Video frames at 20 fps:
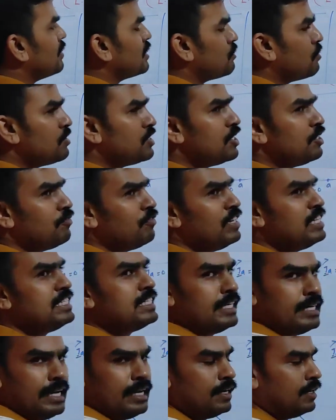associated with
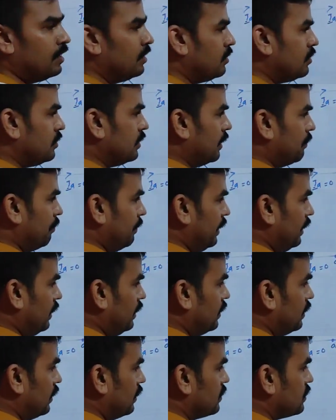Zn. That
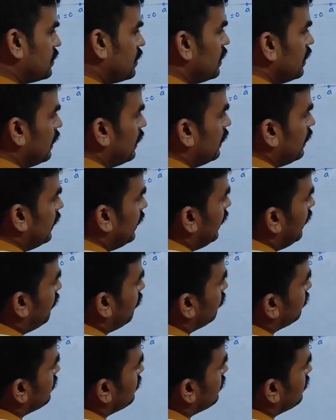means if